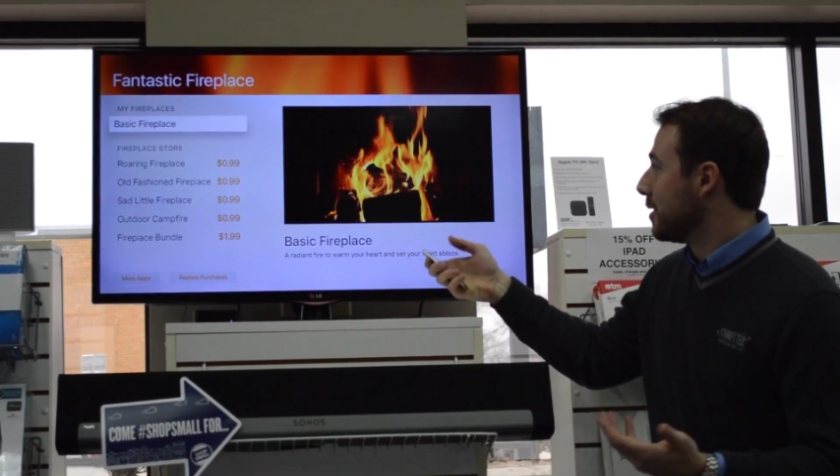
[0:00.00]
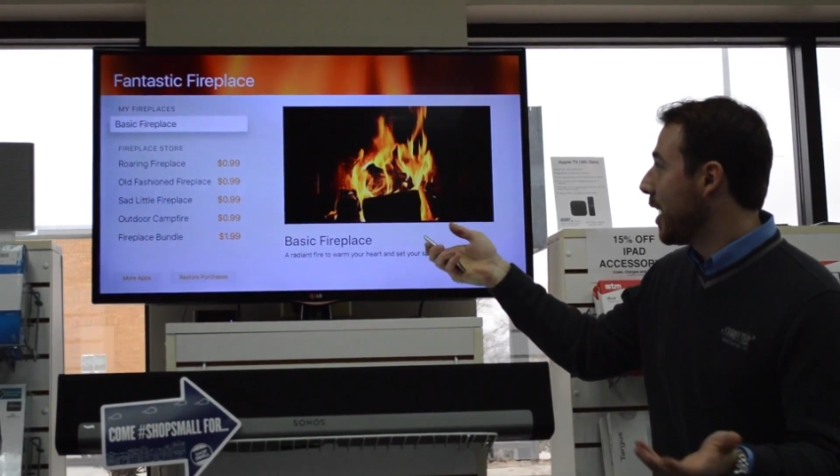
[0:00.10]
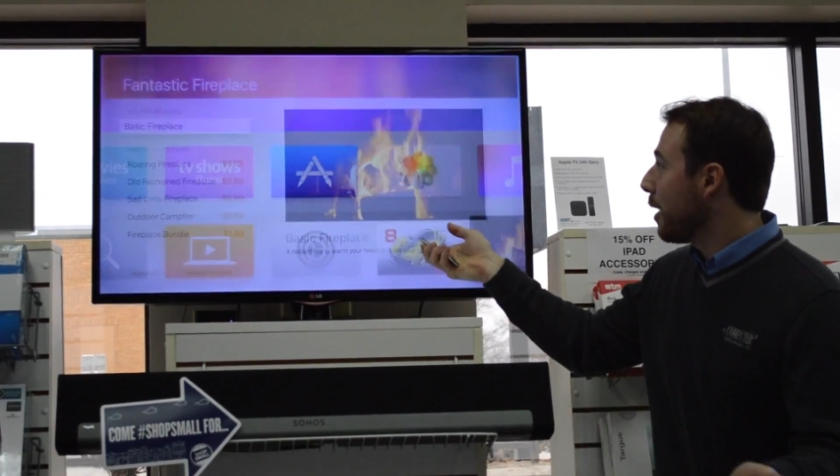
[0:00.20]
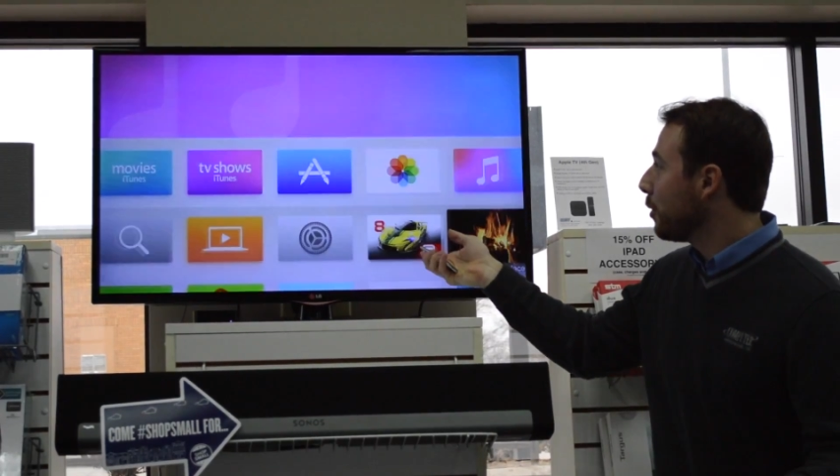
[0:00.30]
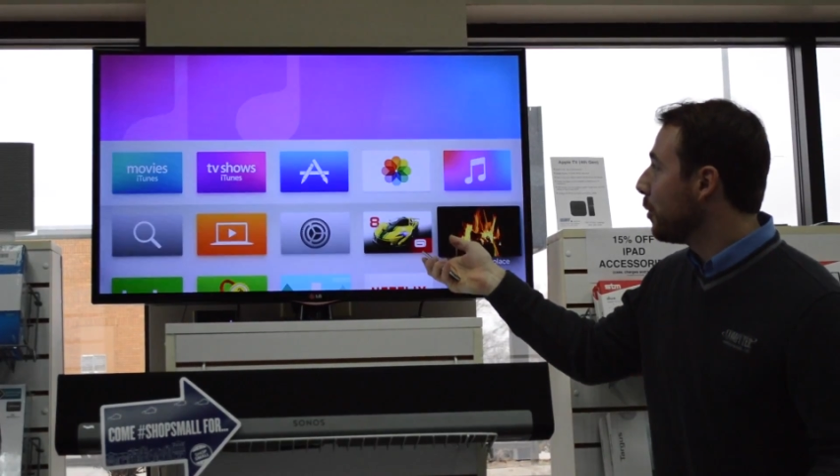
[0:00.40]

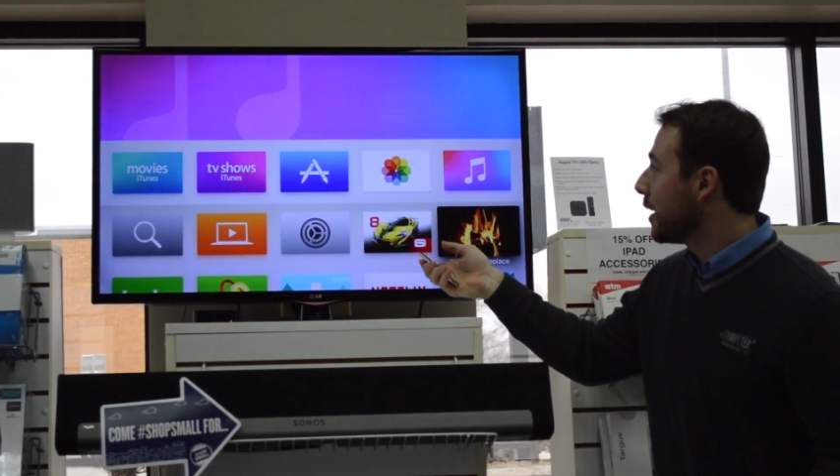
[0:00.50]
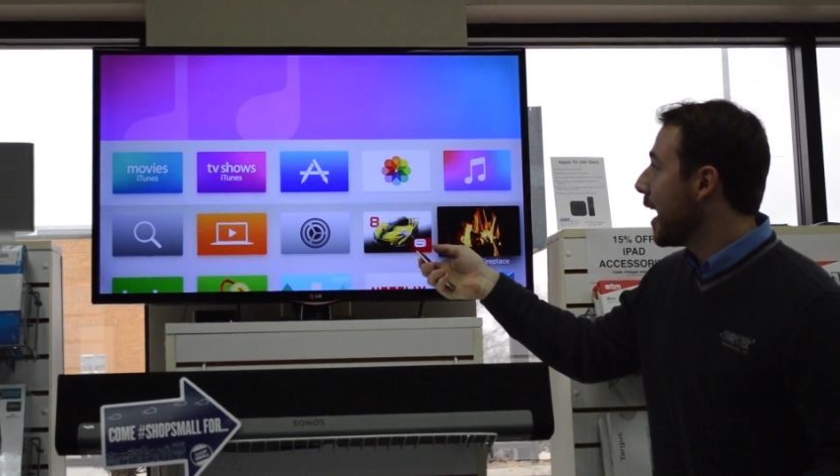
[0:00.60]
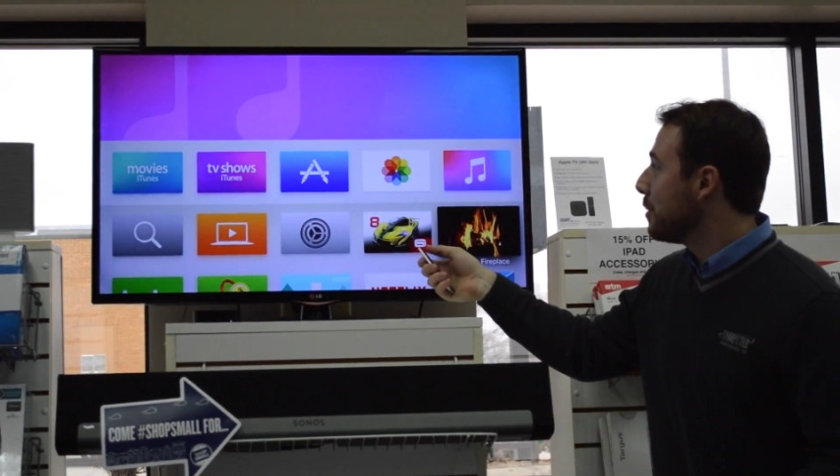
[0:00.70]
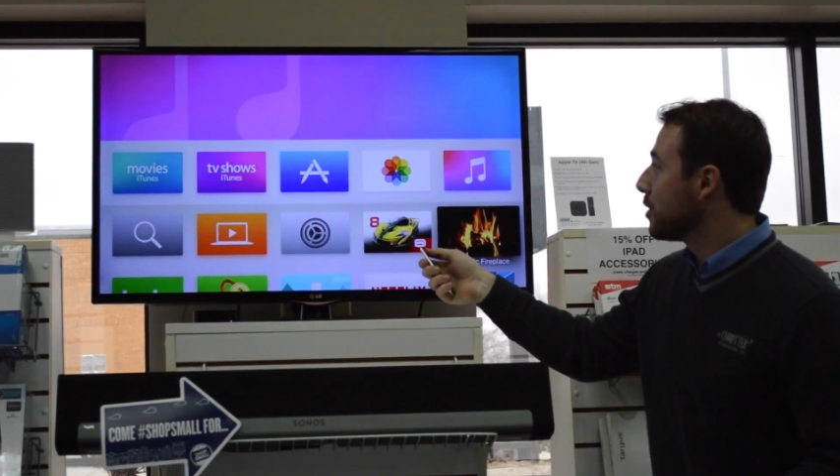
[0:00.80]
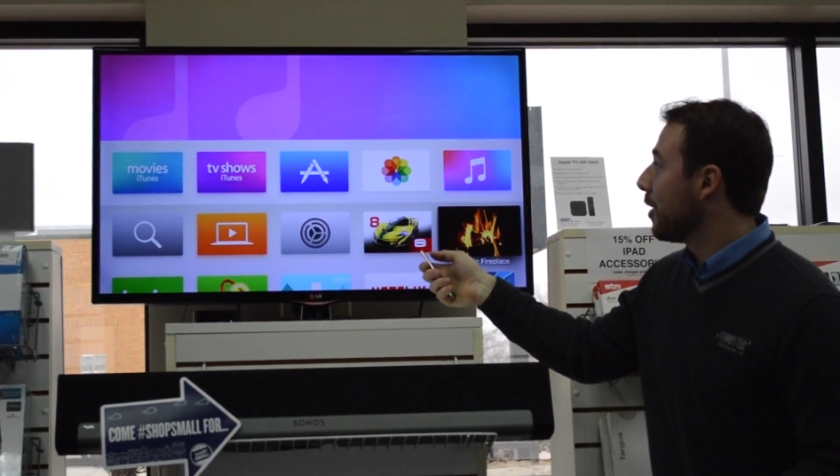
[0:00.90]
download
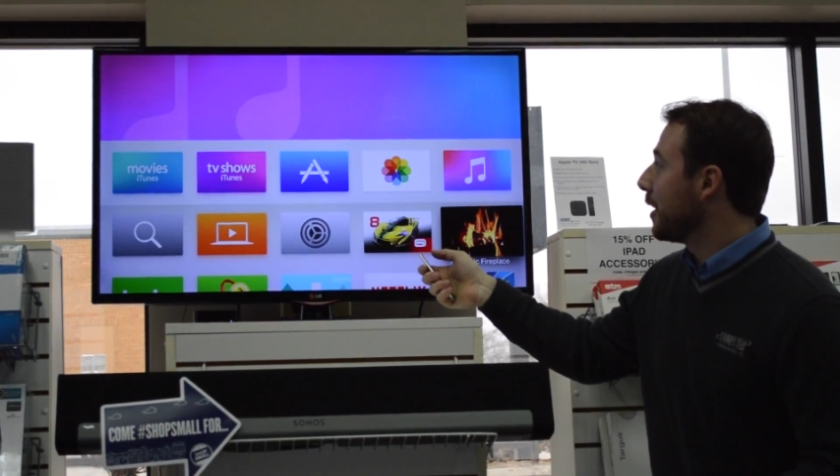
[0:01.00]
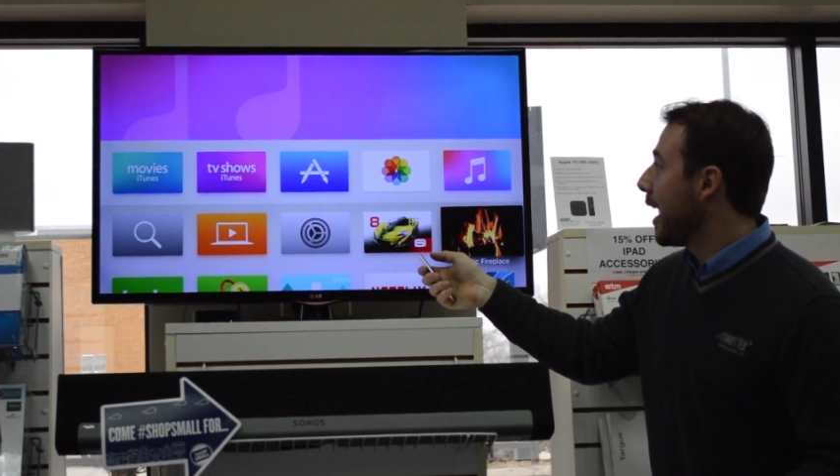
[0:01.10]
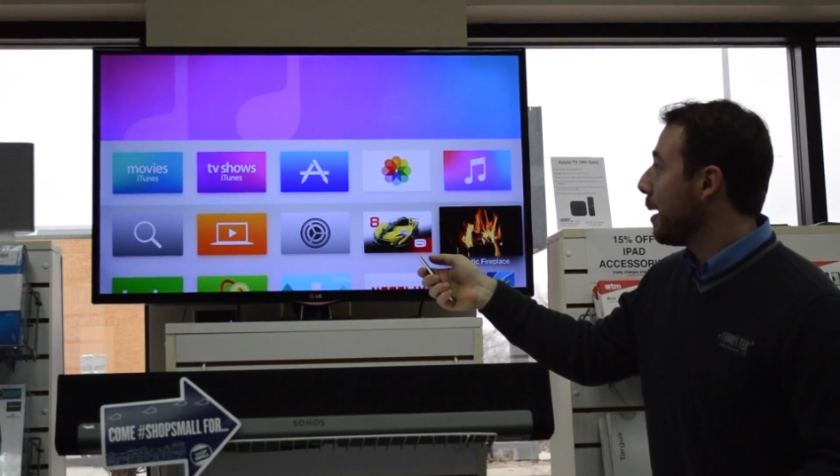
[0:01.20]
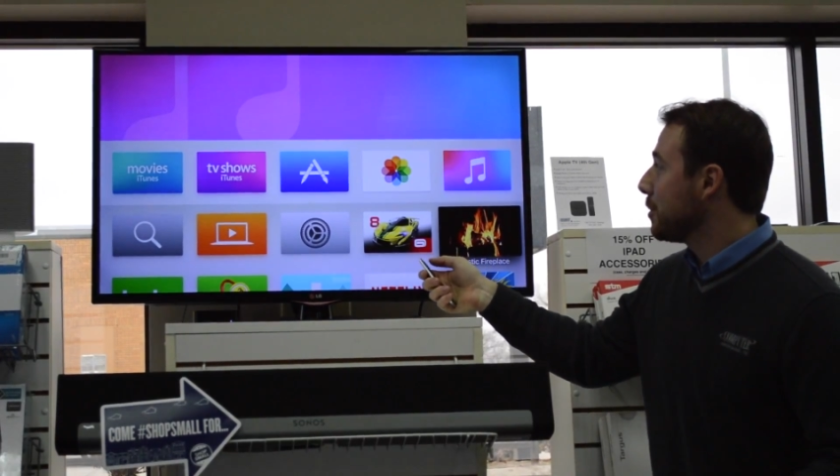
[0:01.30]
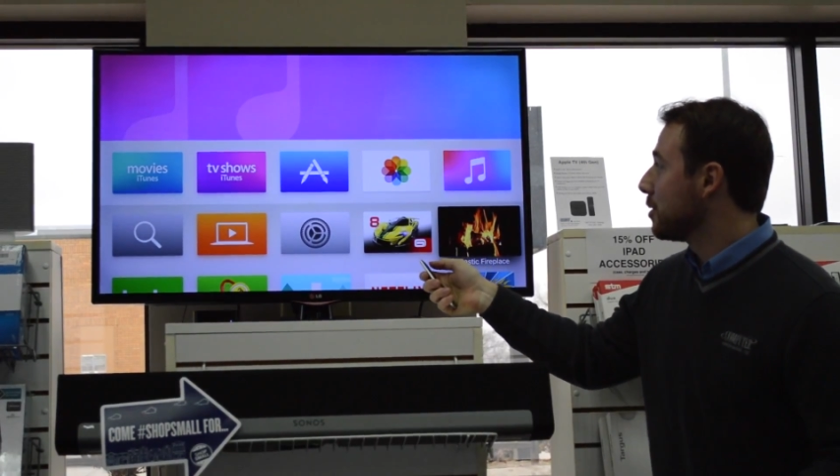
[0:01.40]
games on the App